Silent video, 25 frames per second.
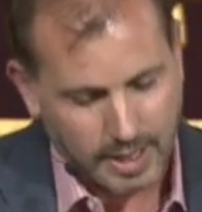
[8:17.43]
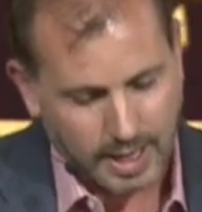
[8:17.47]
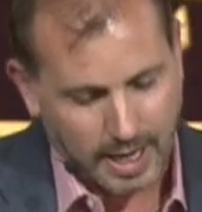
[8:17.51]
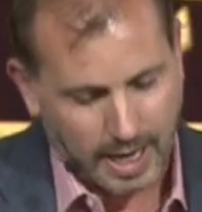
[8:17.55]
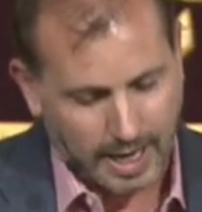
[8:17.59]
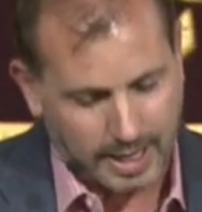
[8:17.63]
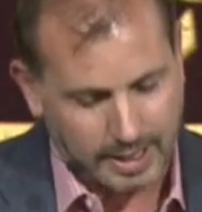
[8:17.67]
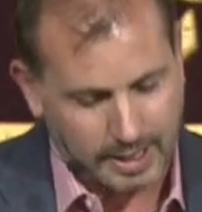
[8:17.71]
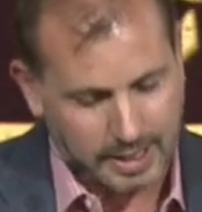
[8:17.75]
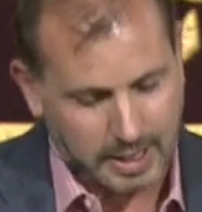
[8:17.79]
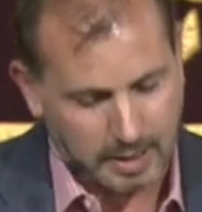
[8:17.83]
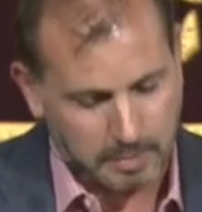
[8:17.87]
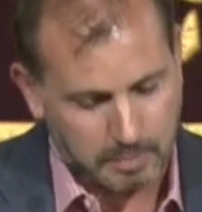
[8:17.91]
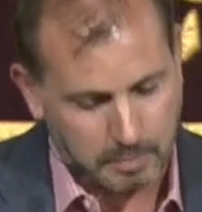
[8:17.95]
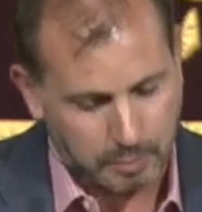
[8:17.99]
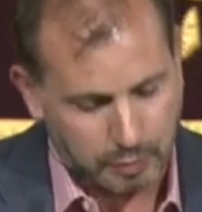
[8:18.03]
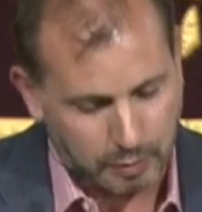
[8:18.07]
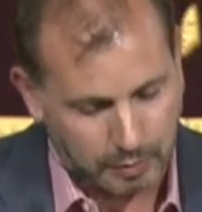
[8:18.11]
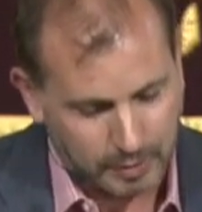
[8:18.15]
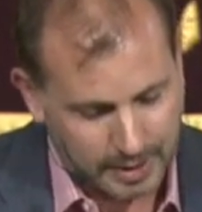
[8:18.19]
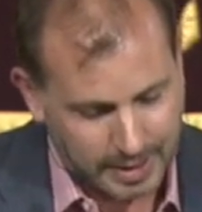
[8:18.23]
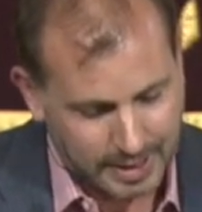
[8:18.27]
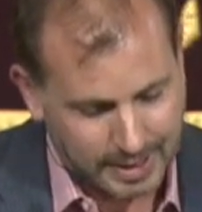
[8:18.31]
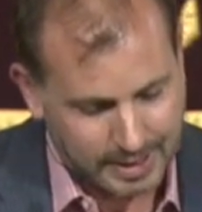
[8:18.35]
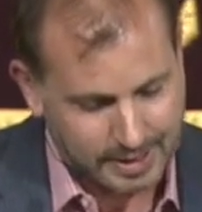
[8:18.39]
and
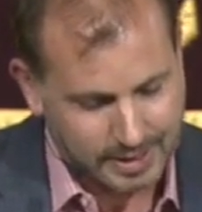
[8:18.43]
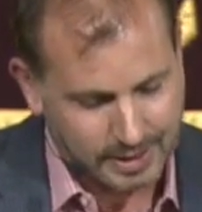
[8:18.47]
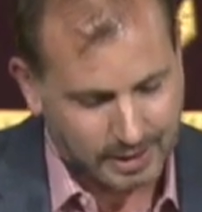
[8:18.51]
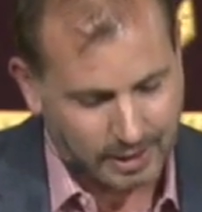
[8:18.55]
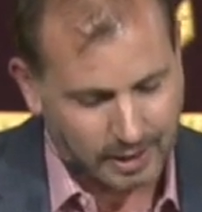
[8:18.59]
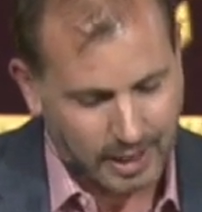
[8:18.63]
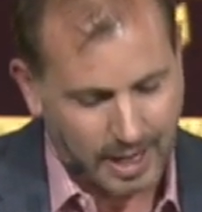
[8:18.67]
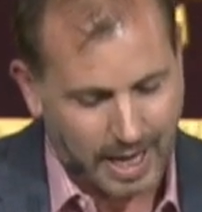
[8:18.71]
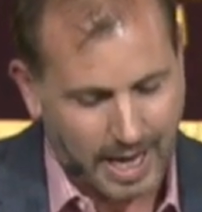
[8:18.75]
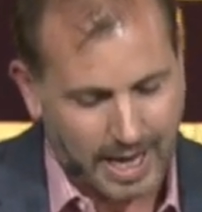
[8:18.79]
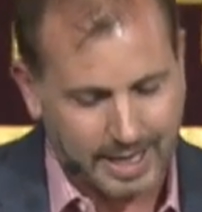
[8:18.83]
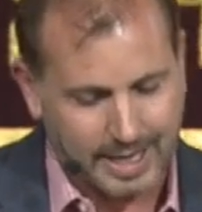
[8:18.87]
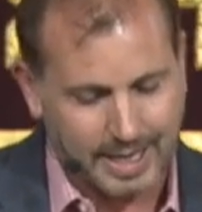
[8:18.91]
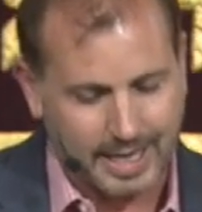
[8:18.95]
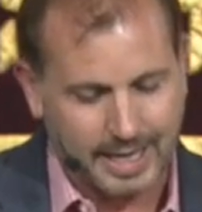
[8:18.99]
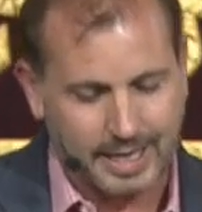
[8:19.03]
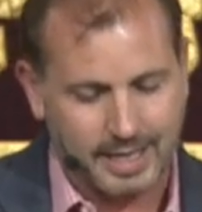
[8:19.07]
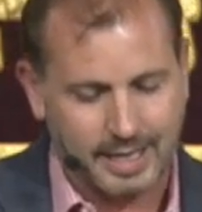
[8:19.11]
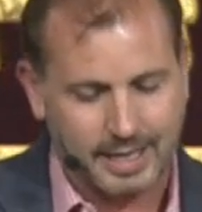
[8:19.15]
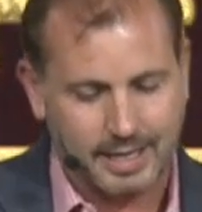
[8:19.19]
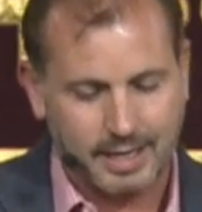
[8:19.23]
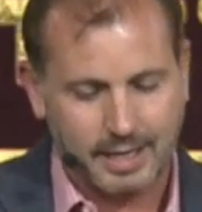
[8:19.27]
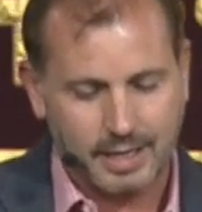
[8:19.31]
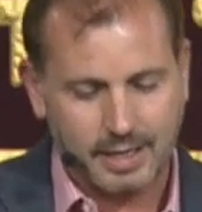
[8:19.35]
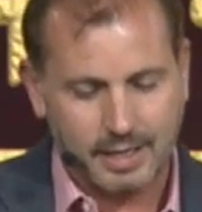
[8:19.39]
complete,
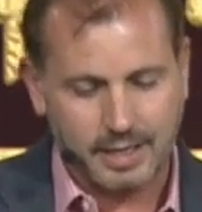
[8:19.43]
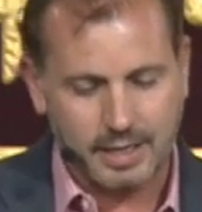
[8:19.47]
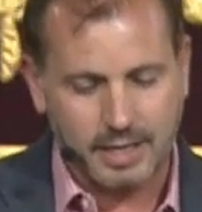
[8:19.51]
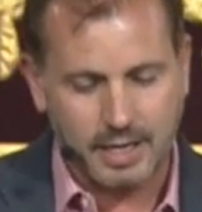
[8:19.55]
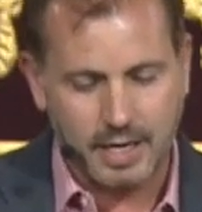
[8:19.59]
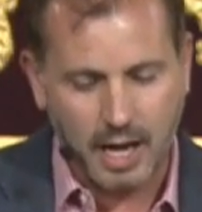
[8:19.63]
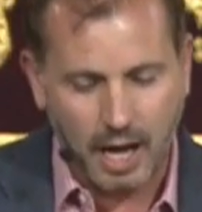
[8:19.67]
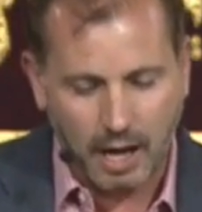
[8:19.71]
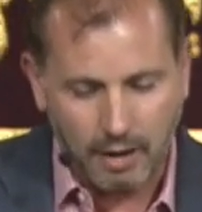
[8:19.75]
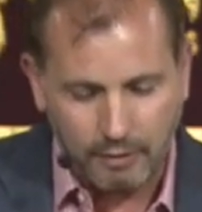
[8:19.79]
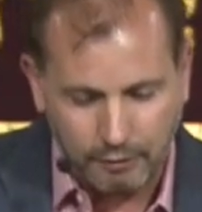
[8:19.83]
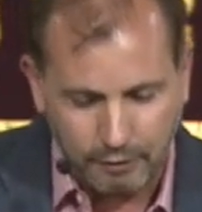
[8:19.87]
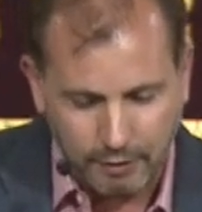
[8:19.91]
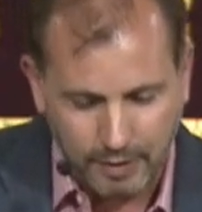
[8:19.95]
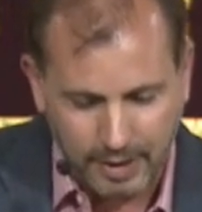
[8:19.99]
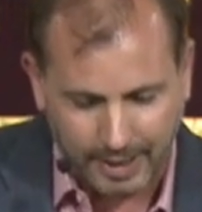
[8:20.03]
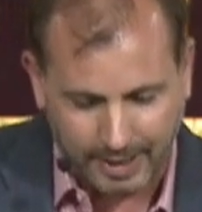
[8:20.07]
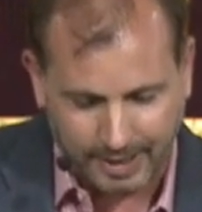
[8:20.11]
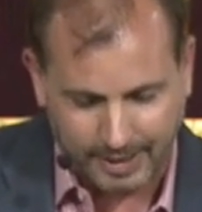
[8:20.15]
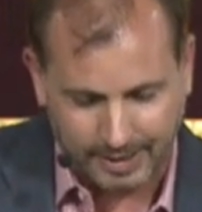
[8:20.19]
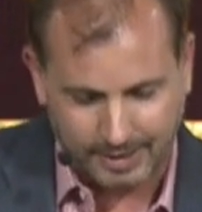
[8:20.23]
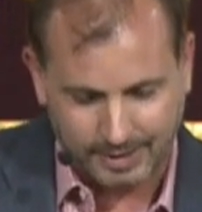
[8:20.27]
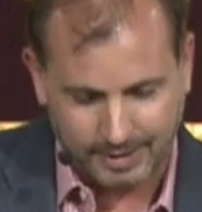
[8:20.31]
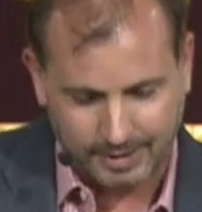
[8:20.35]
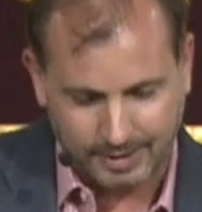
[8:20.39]
lacking nothing.
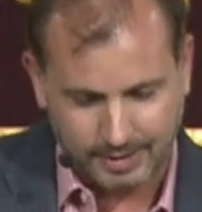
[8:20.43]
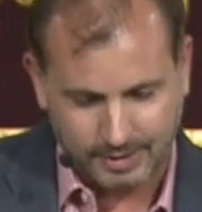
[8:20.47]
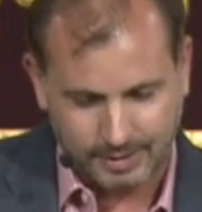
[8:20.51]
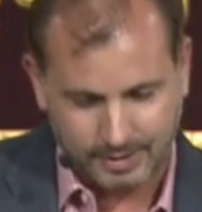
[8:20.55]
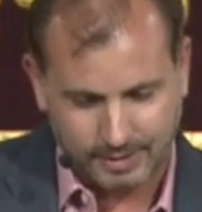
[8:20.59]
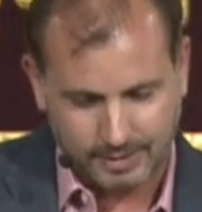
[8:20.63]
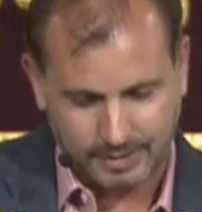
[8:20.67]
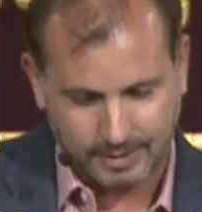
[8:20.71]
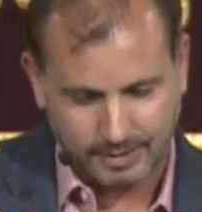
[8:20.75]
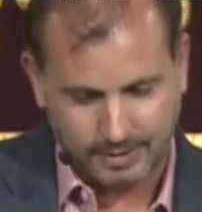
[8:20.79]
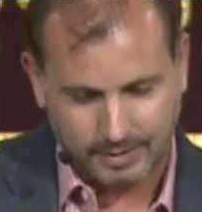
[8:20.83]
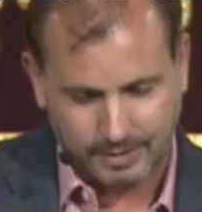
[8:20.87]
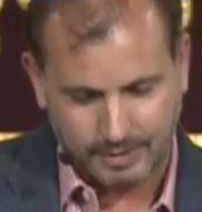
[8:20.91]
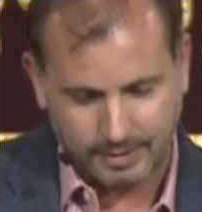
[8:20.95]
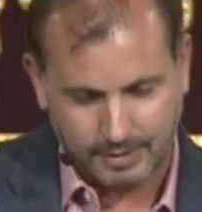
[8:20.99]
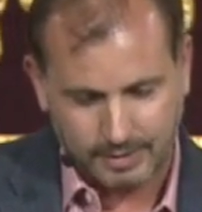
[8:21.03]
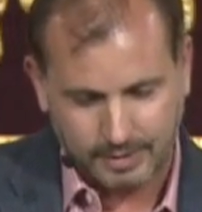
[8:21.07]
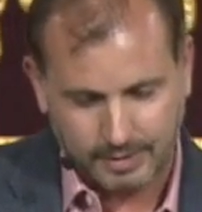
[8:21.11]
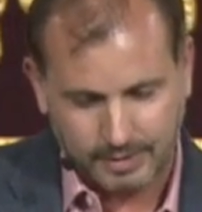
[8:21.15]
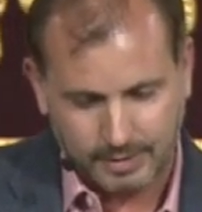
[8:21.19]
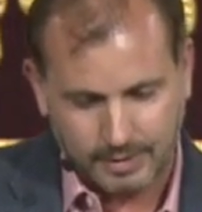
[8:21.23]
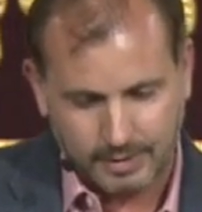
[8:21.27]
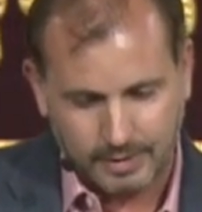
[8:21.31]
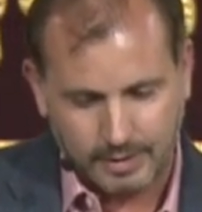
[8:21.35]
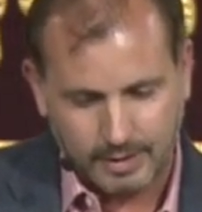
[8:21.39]

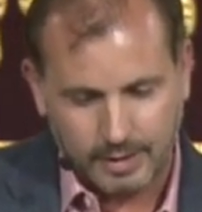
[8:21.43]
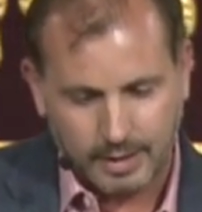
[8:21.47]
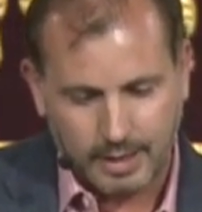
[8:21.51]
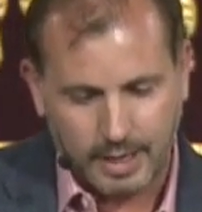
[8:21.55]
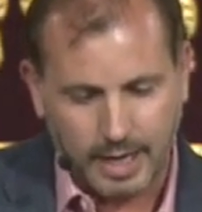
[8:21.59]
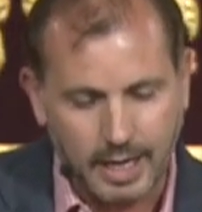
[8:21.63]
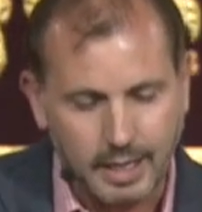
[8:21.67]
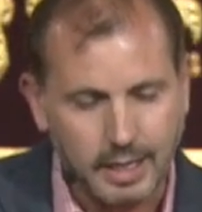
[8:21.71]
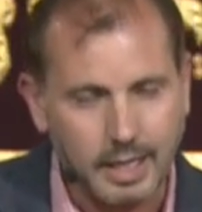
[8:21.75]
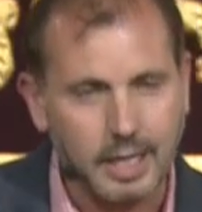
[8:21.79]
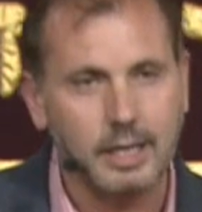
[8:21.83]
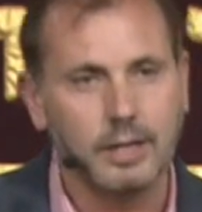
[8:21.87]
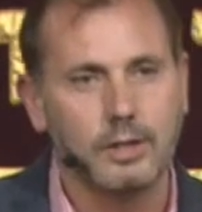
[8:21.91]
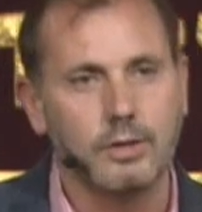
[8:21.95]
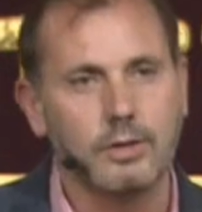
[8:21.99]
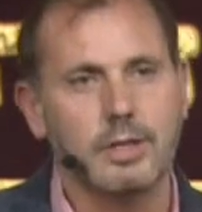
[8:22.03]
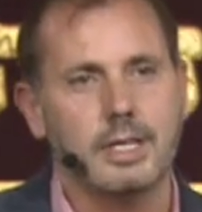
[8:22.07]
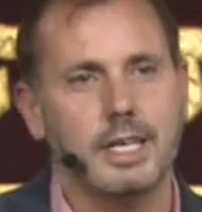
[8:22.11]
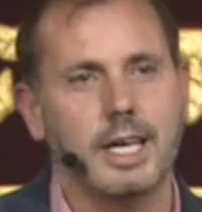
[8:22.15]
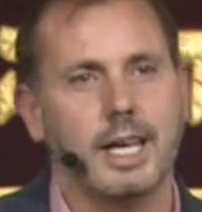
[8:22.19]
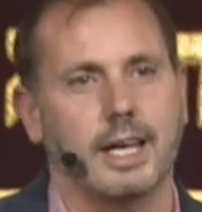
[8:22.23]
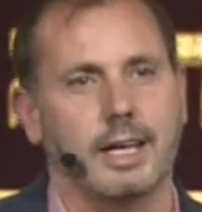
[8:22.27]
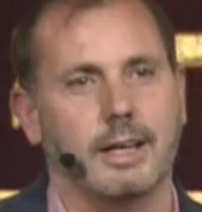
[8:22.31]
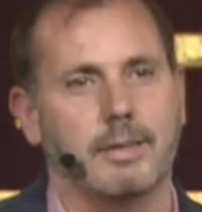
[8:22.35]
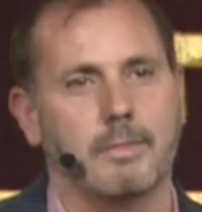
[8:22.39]

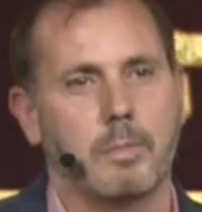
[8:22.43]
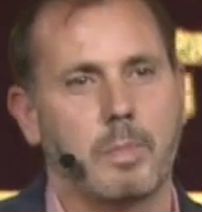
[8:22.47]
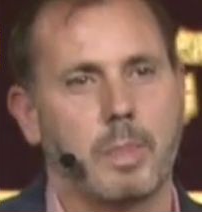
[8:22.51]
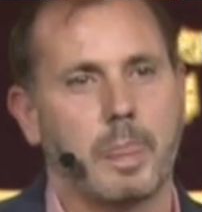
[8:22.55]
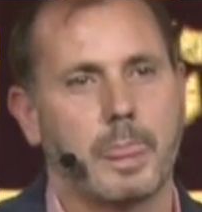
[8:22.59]
Hallelujah.